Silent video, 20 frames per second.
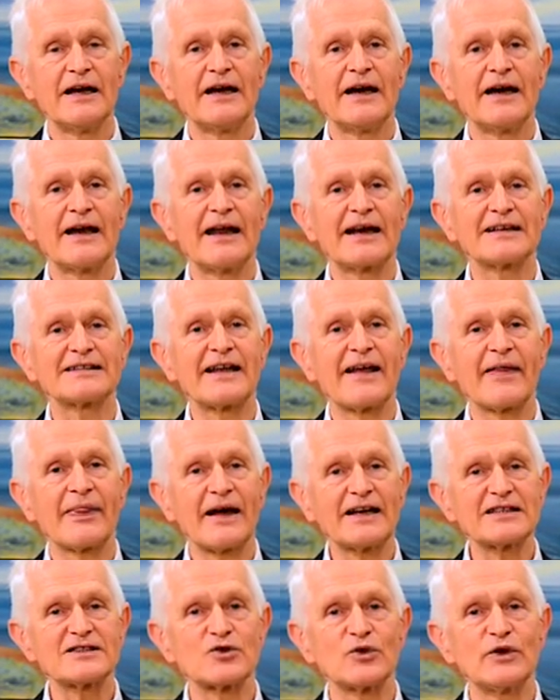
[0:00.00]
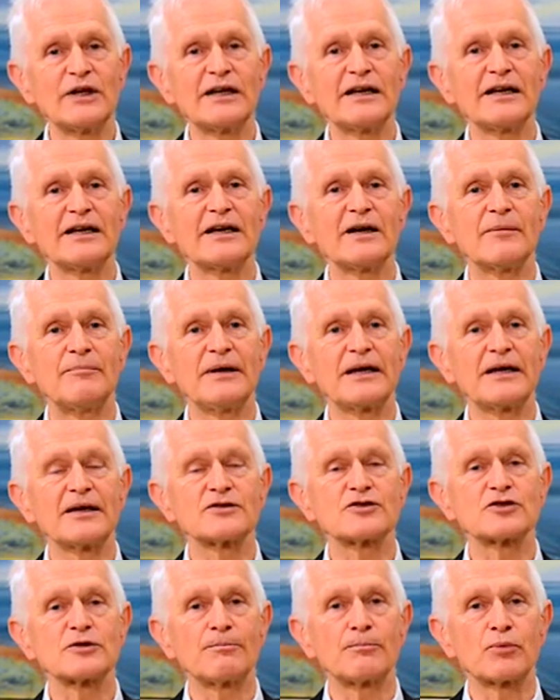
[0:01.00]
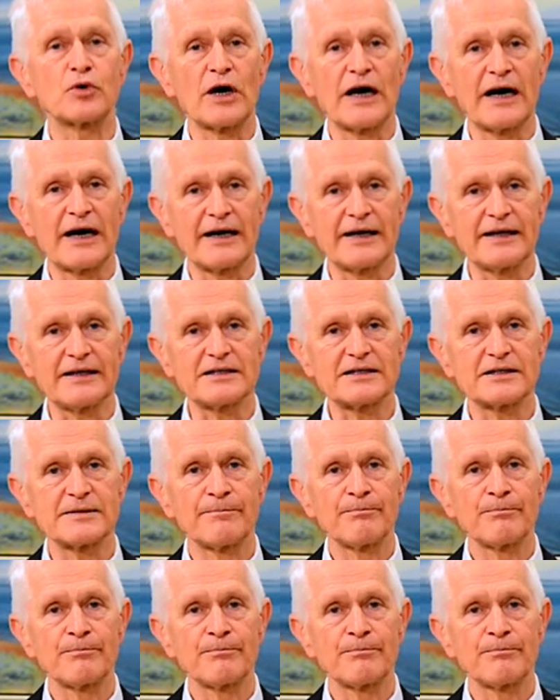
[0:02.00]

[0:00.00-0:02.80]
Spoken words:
And I think that's really a big surprise.